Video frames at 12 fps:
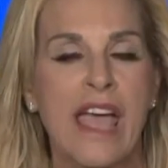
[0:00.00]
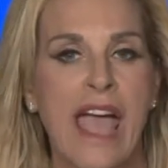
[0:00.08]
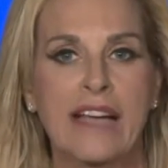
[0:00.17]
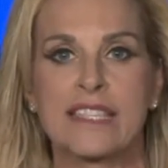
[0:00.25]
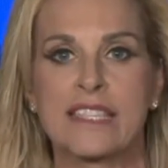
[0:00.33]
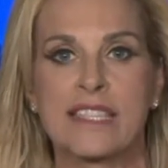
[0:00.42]

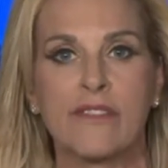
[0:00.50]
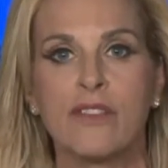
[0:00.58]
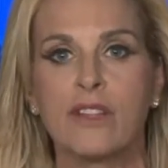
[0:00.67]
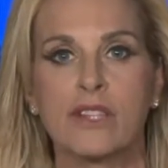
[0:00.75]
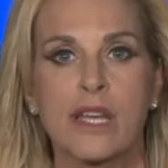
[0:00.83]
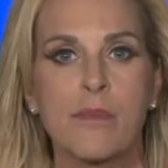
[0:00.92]
and
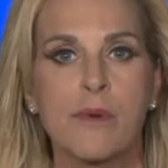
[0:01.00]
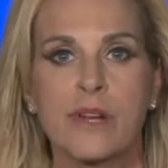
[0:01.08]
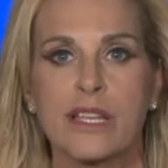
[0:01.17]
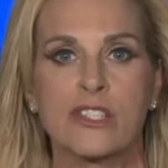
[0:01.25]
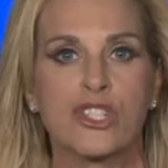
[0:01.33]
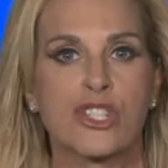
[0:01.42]
civil
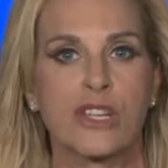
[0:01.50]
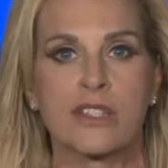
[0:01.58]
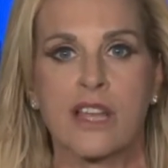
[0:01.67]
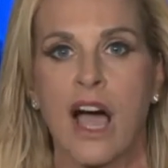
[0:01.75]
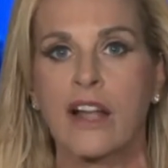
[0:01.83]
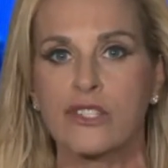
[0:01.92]
liberties should
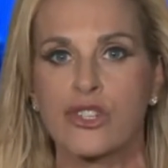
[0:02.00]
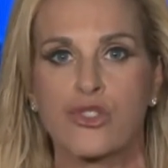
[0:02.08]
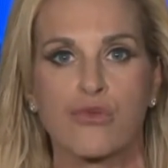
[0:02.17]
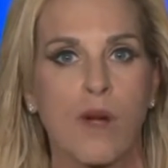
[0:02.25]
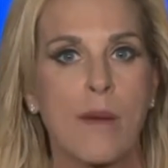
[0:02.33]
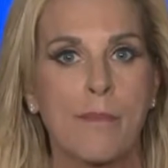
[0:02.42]
not
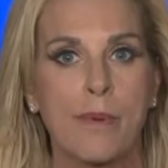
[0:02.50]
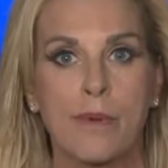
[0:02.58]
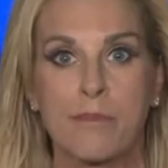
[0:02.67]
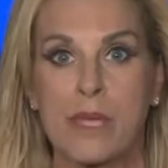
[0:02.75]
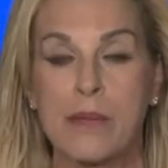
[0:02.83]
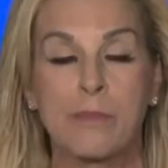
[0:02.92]
trump
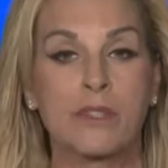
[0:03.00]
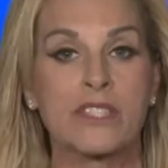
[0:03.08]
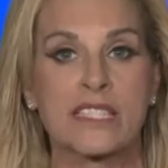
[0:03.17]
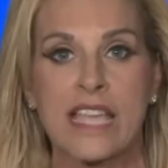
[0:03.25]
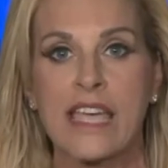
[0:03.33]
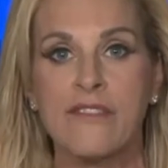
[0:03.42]
people's
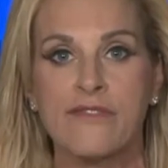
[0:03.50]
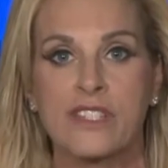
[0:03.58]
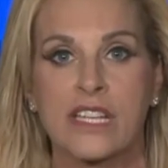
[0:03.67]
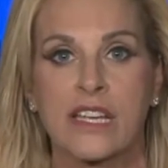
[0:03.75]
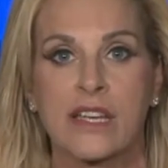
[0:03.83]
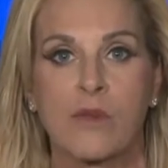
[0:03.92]

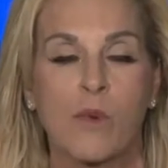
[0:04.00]
safety.